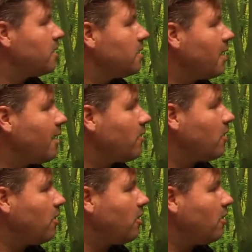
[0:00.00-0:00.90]

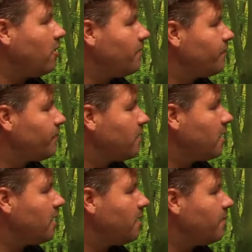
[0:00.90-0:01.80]
Alcohol,
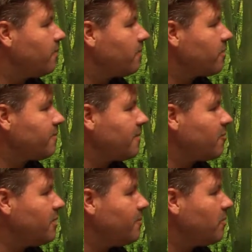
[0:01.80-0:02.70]
sometimes
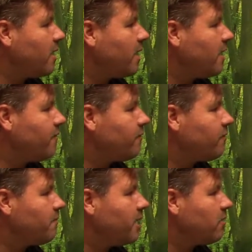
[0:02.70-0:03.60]
people have
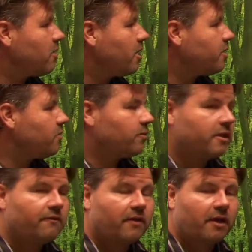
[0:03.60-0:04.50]
mitochondrial
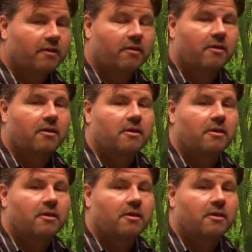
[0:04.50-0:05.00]
defects.